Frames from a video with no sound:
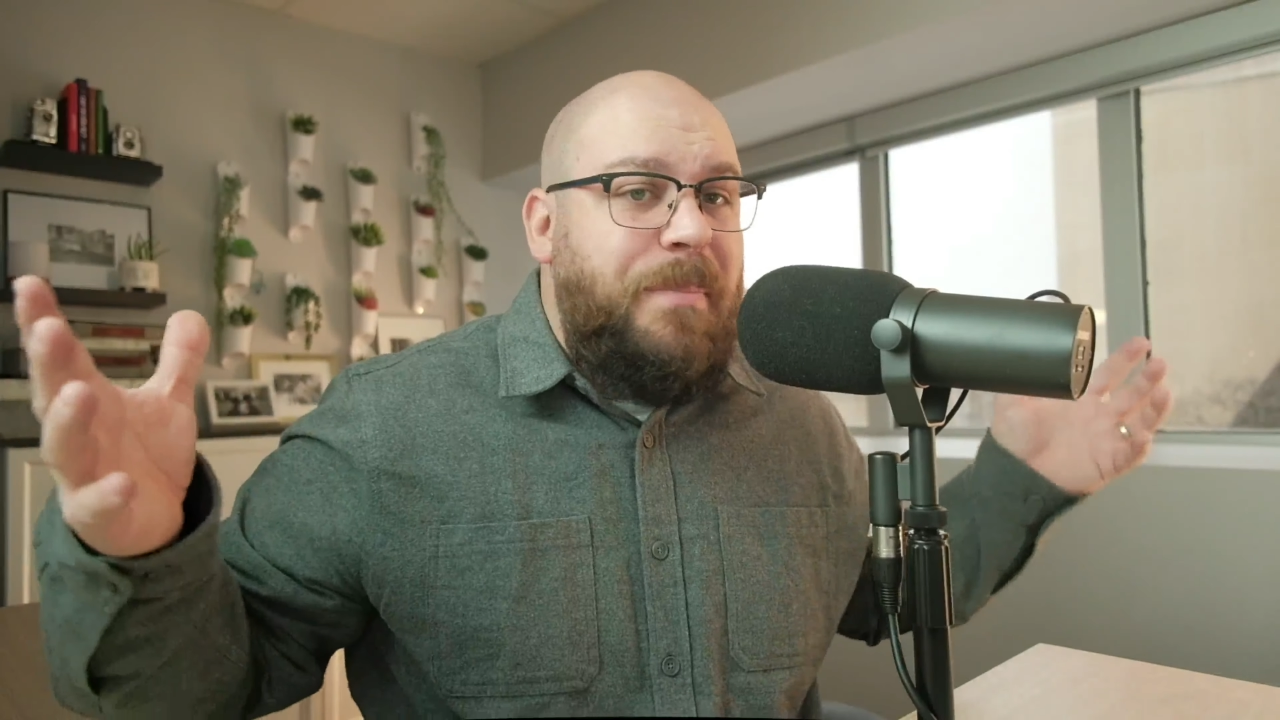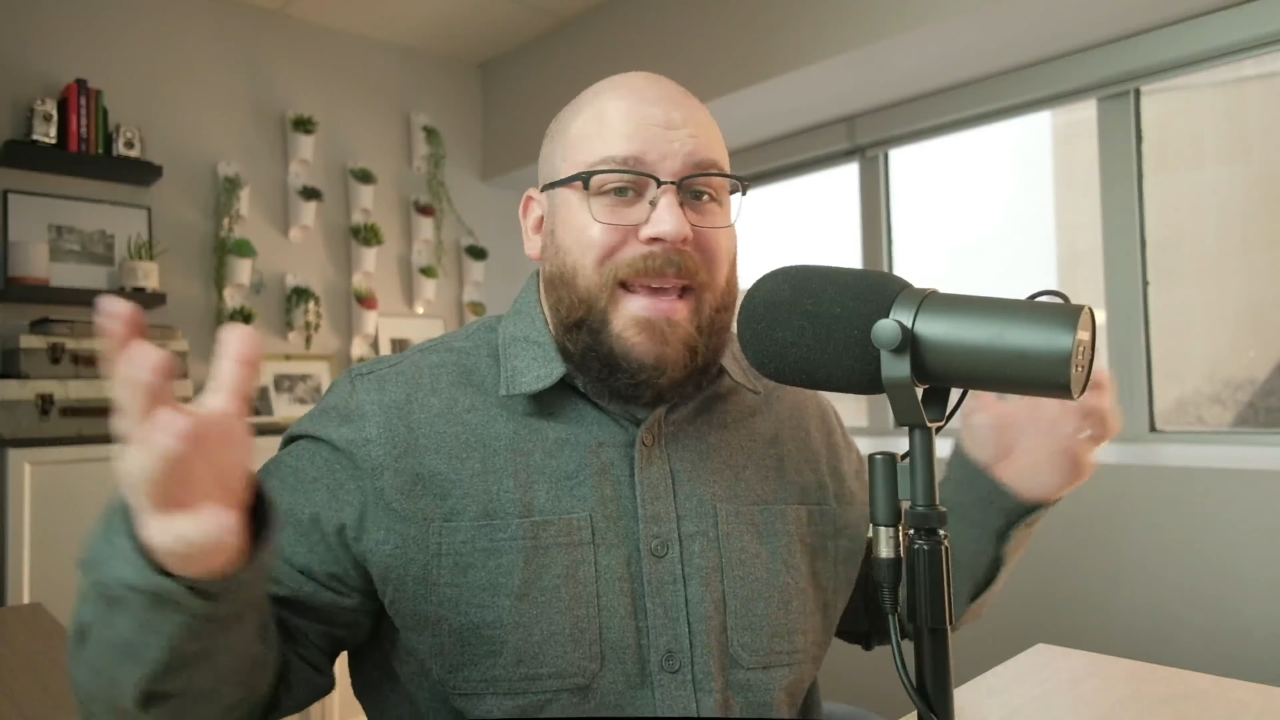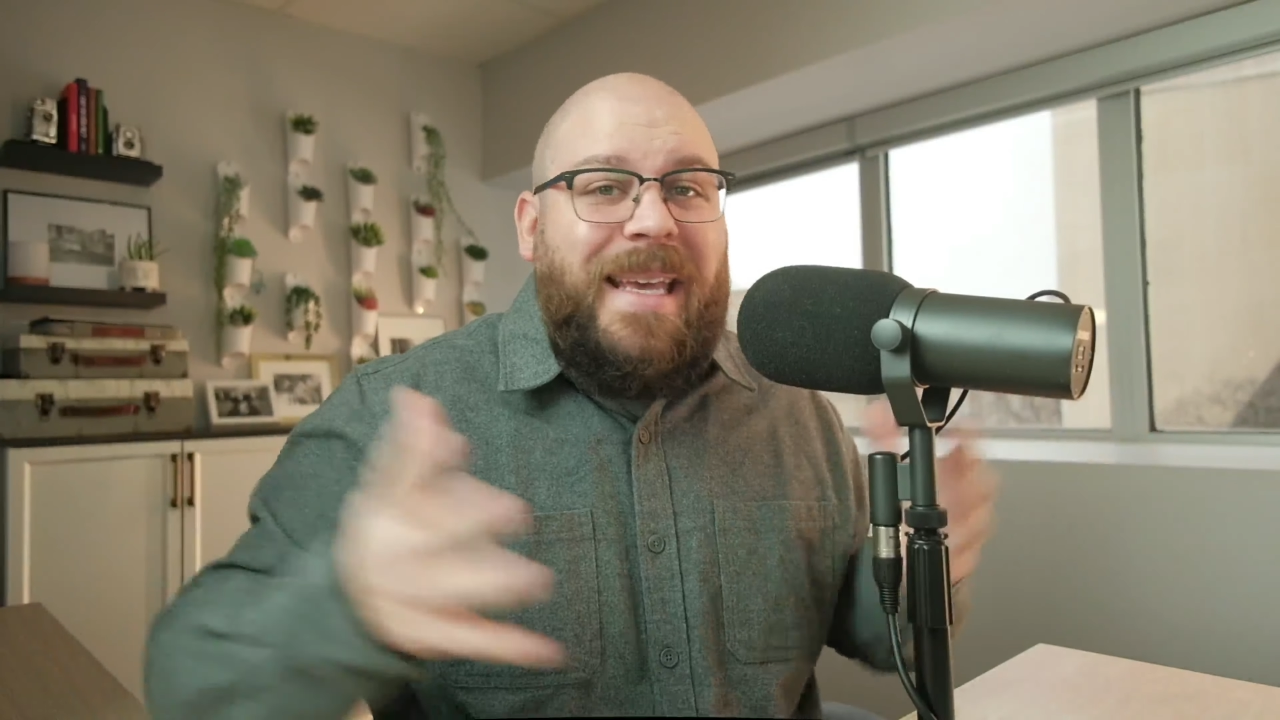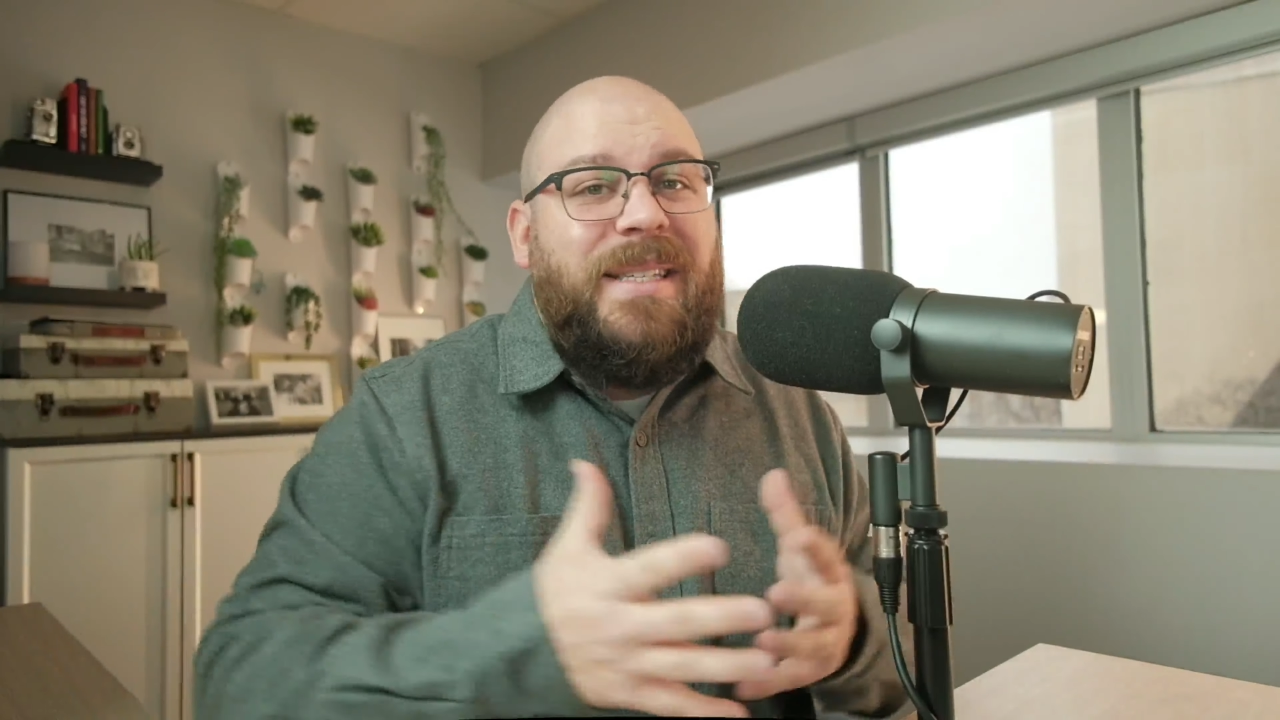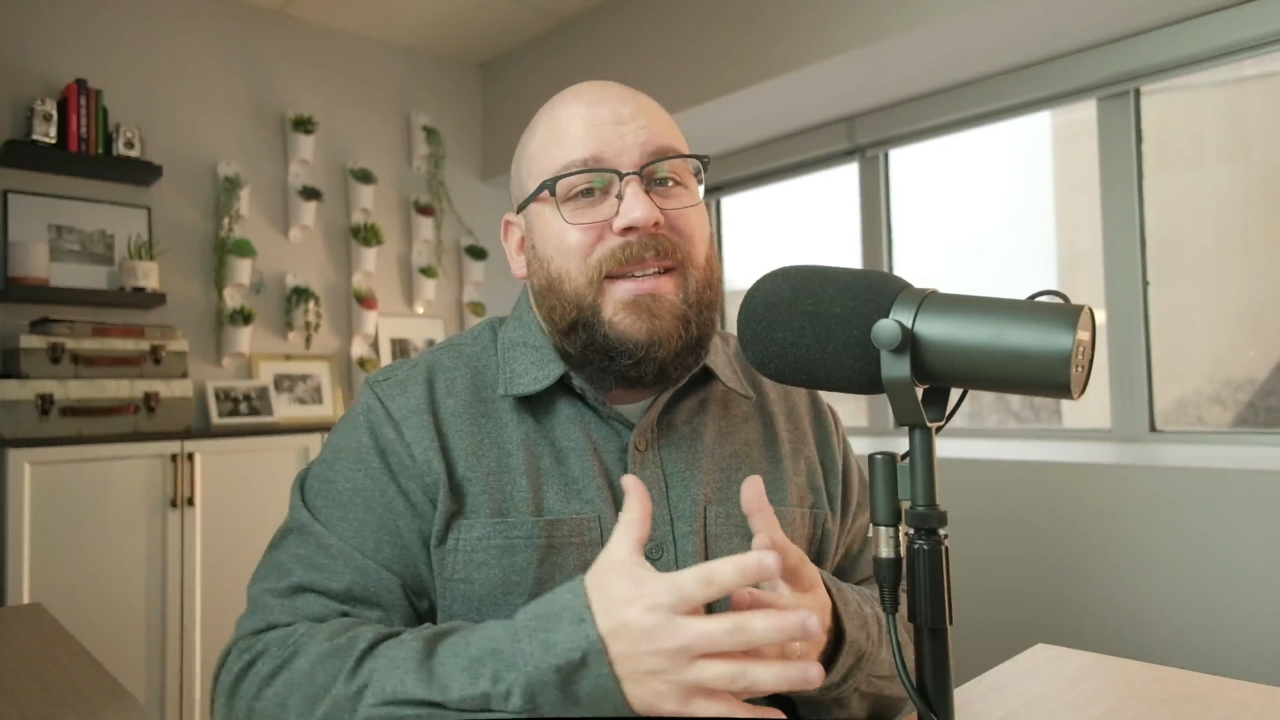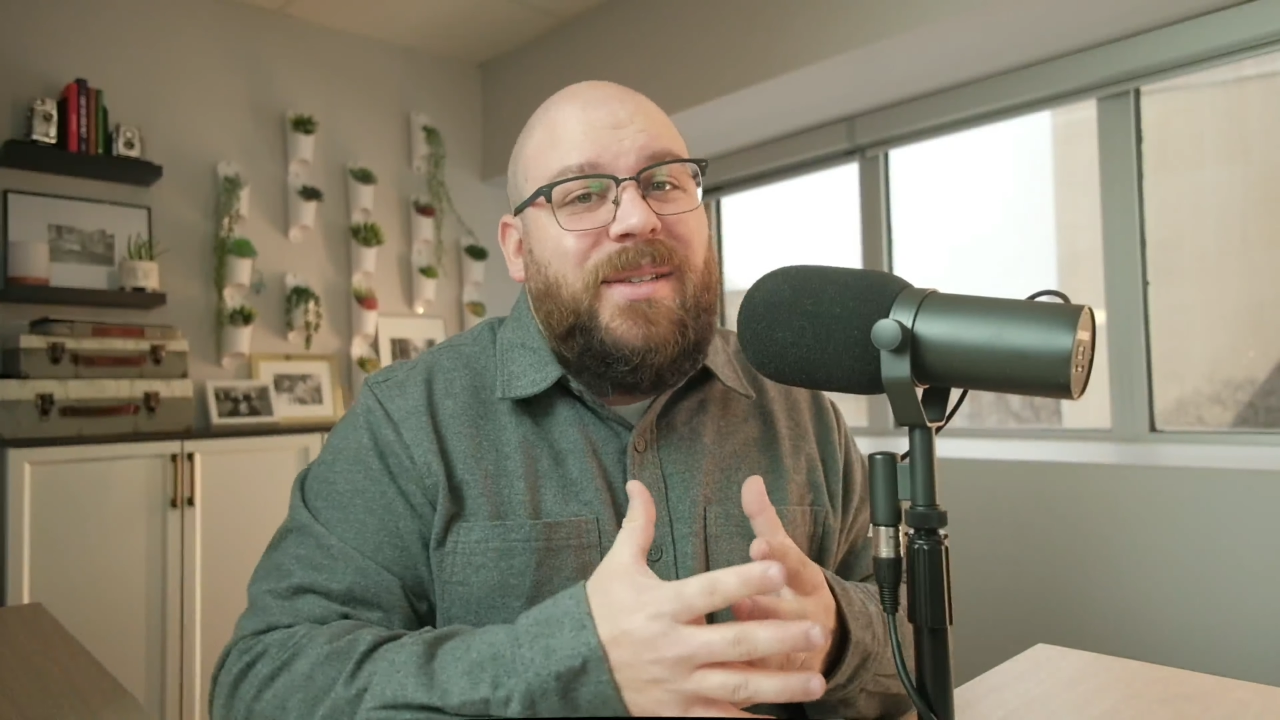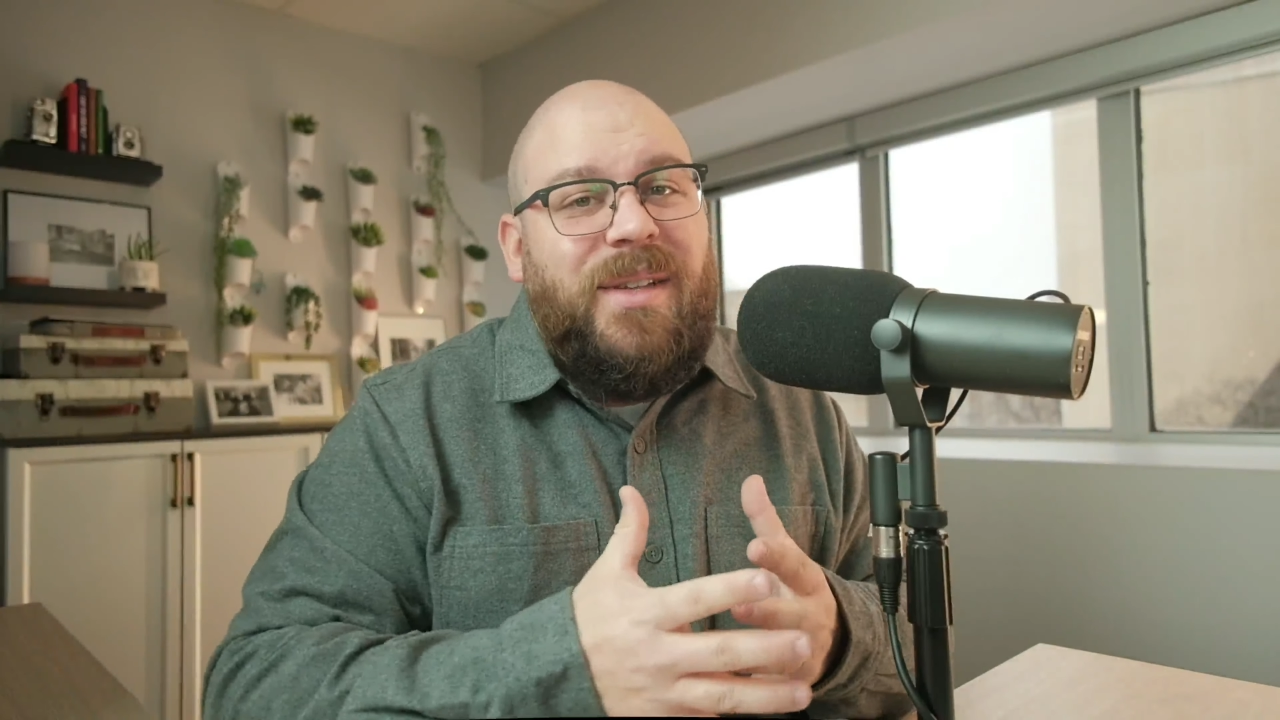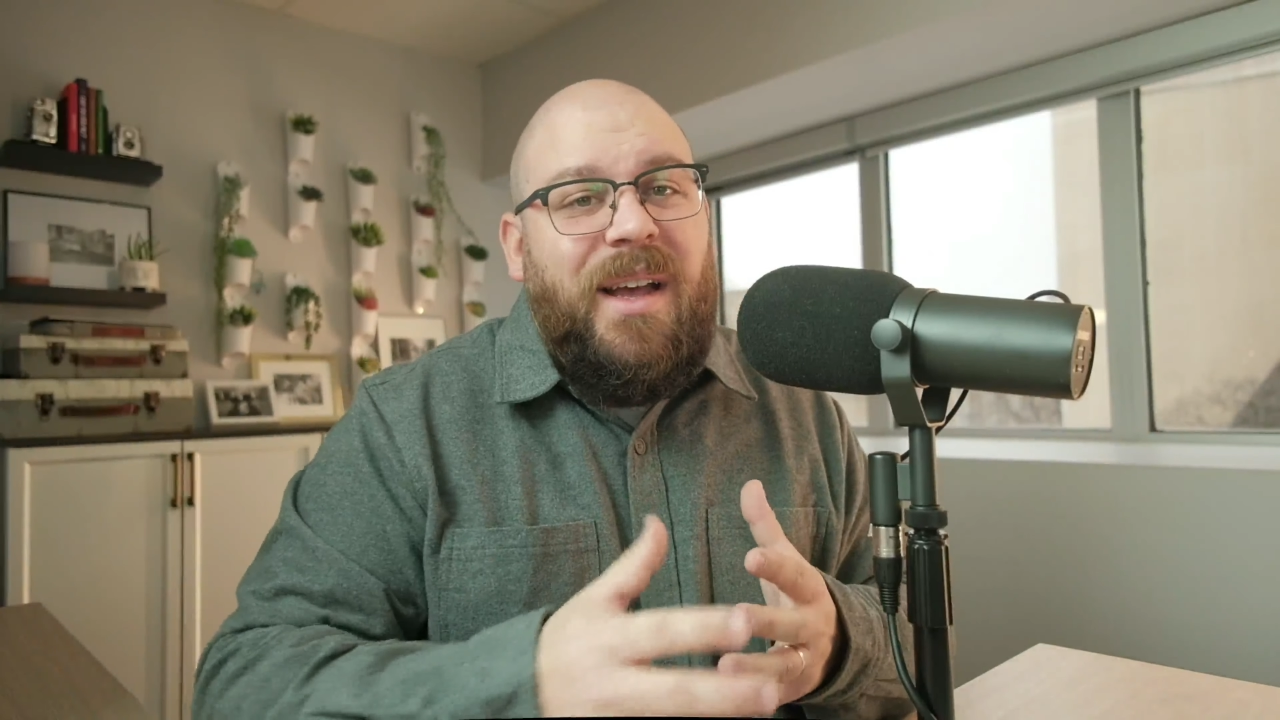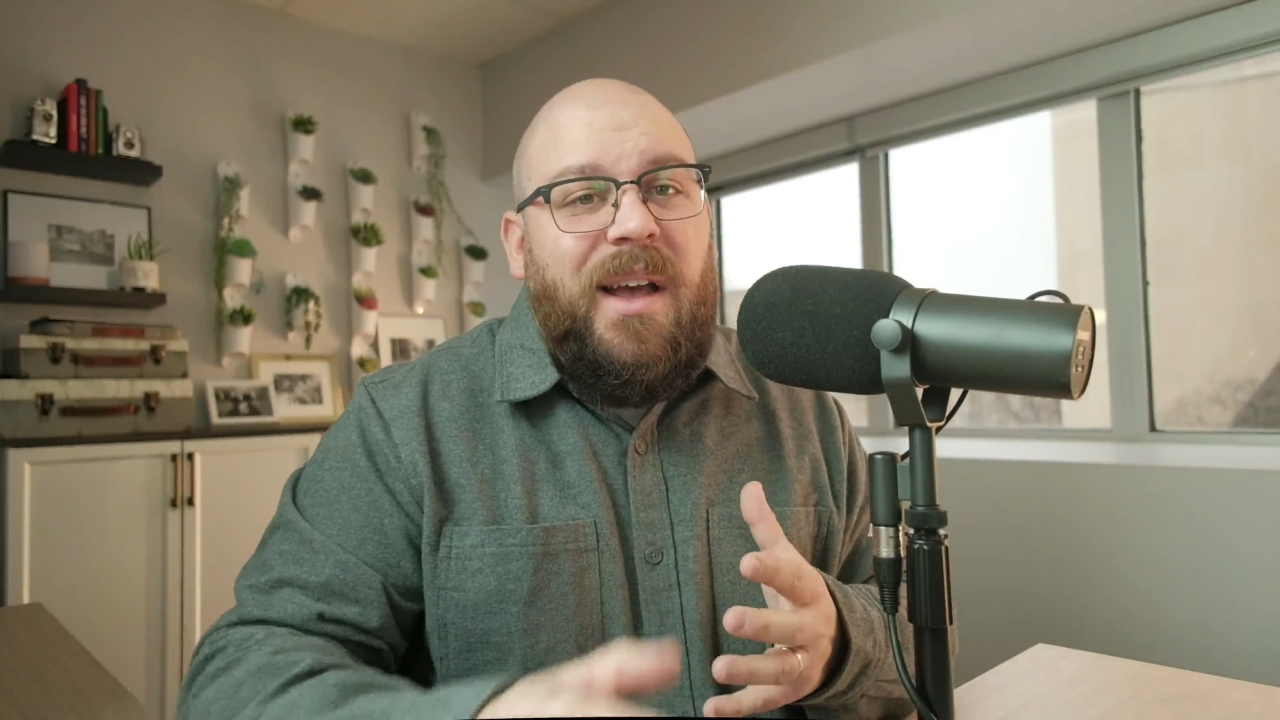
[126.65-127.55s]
pieces